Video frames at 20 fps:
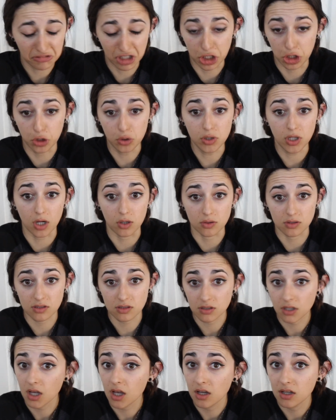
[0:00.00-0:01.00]

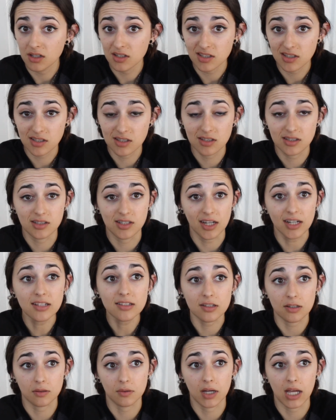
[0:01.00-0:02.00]
kudos. Stick
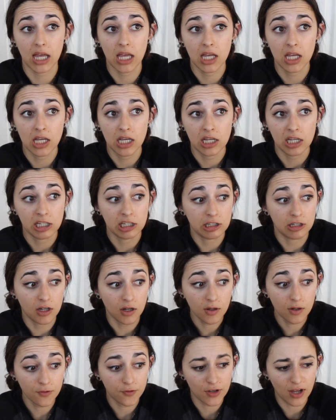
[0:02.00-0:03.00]
to it. You
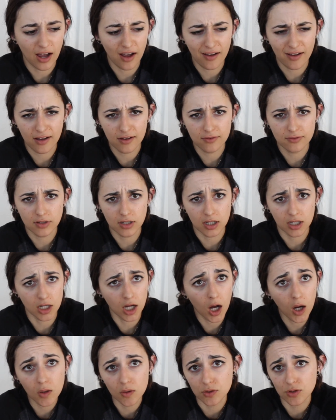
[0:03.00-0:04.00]
know, if you have a
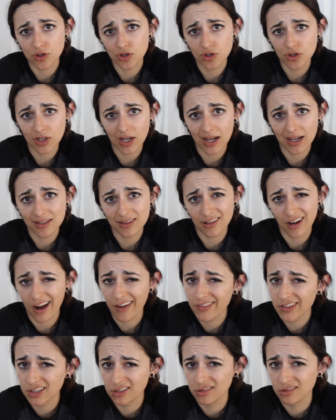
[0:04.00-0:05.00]
coach and they're
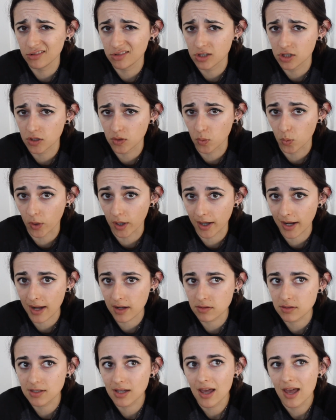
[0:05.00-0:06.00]
having you do certain
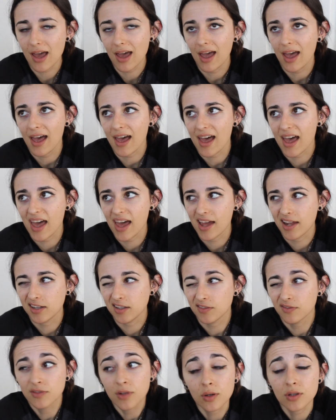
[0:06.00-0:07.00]
workouts
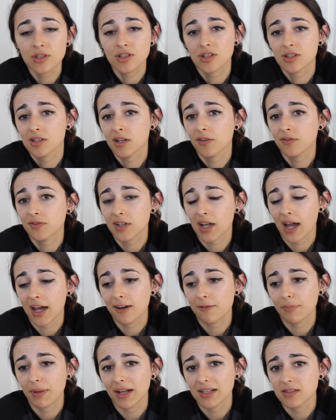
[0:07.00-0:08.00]
and notice yourself kind
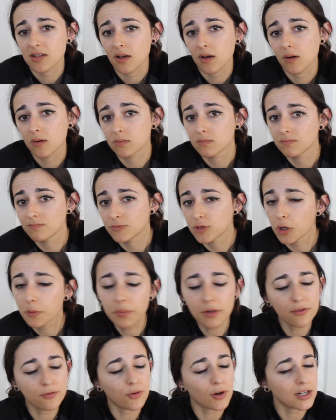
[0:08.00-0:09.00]
of plateau, don't
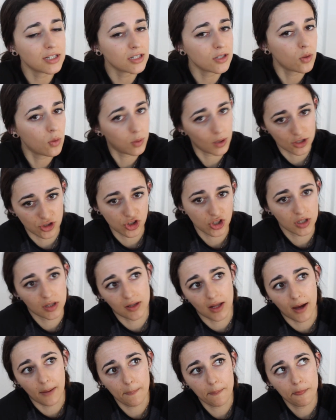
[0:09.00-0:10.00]
be afraid to question
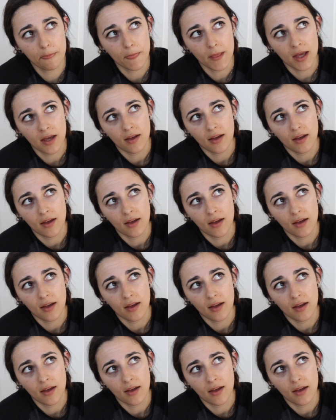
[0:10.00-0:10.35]
them.